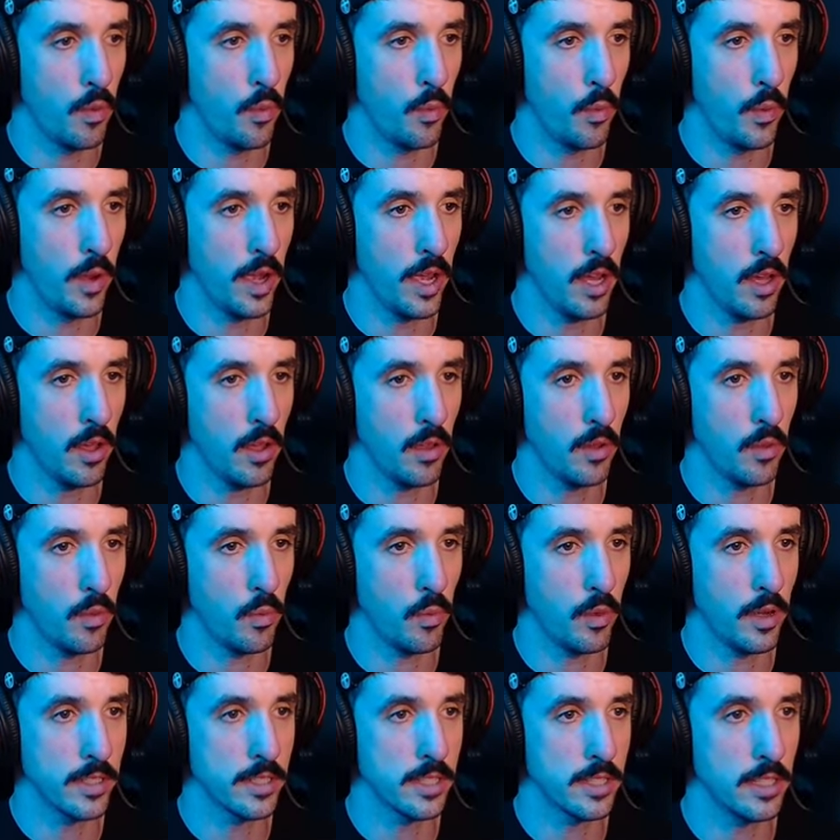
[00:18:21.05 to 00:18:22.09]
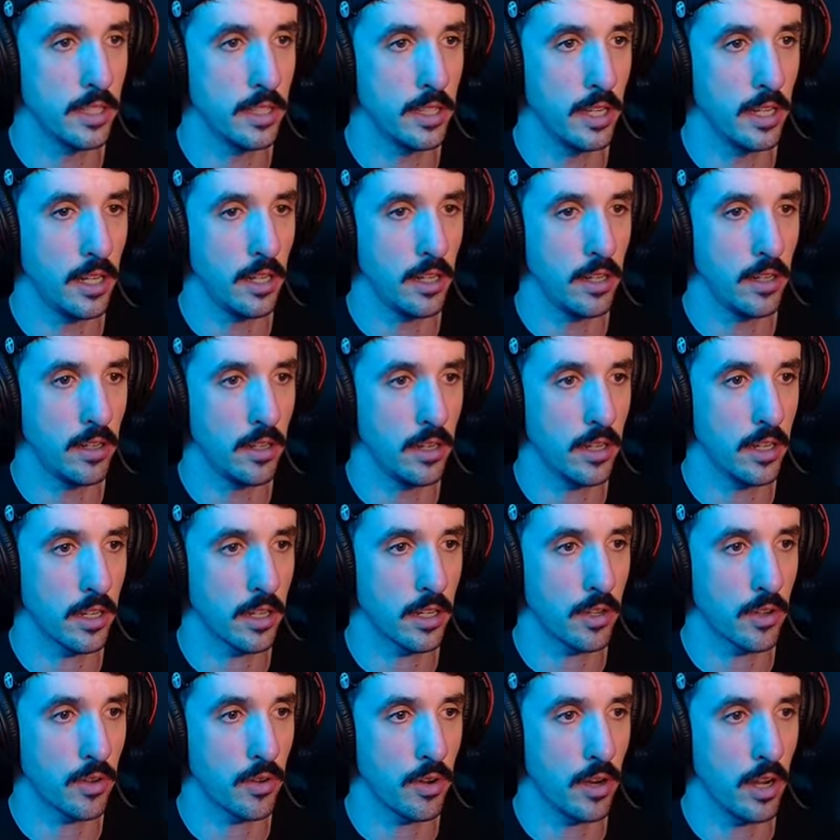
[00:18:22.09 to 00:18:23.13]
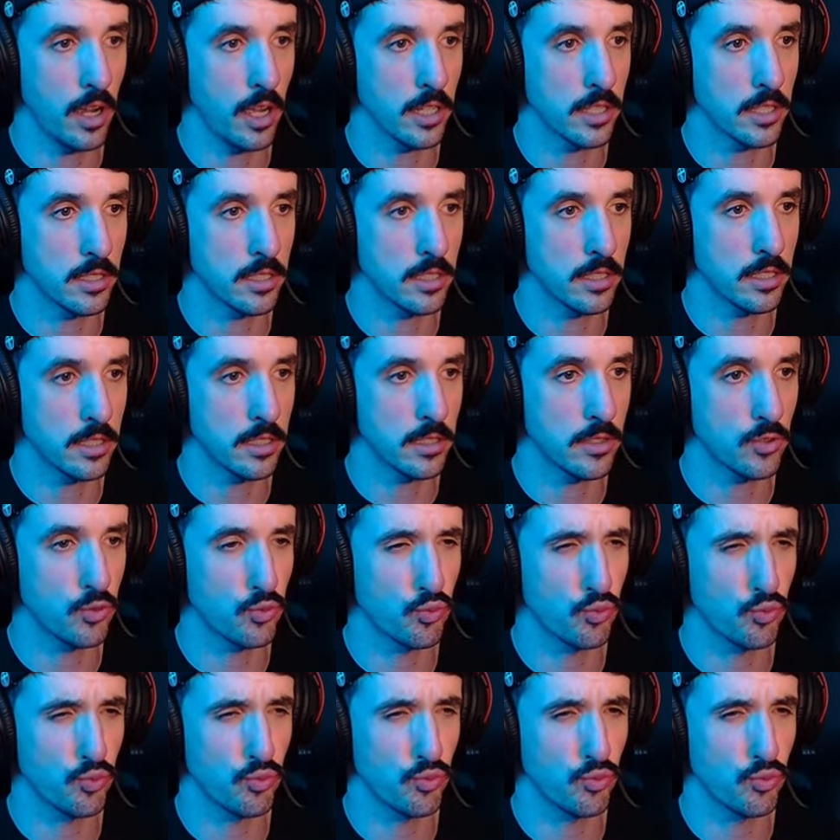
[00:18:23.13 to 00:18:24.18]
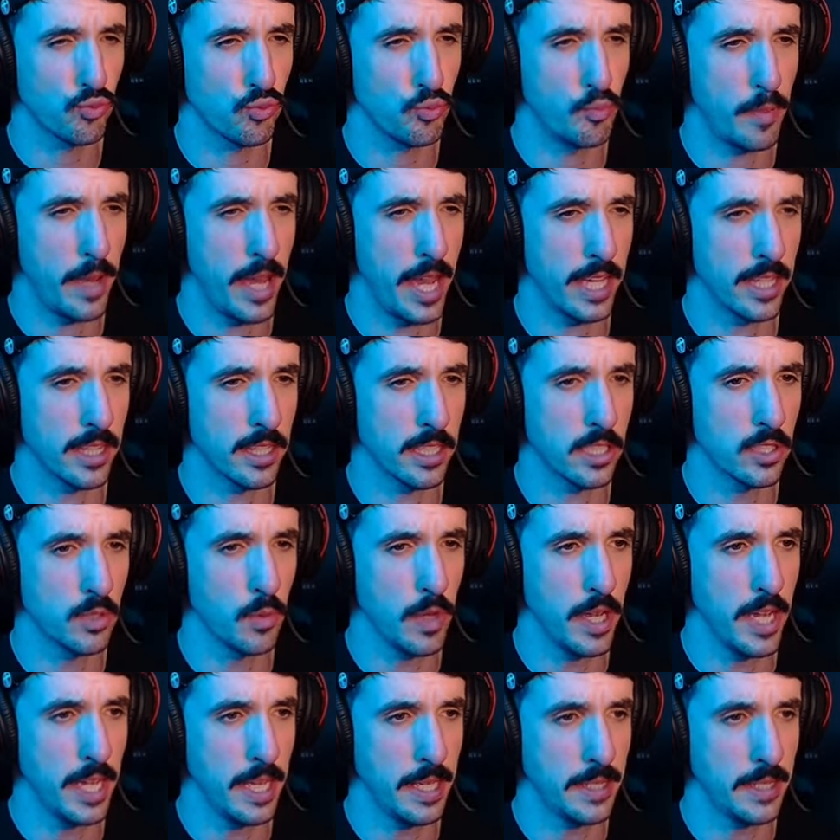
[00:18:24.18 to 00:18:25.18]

Well, wasn't there a cross back this way?